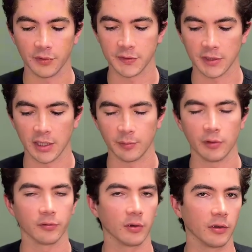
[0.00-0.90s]
the same
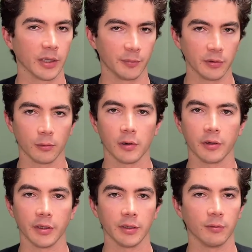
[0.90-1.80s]
overall like build
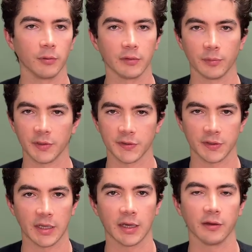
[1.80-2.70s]
quality. One of them
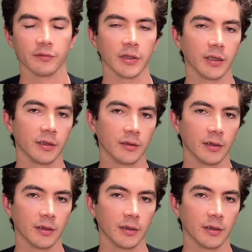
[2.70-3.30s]
doesn't have like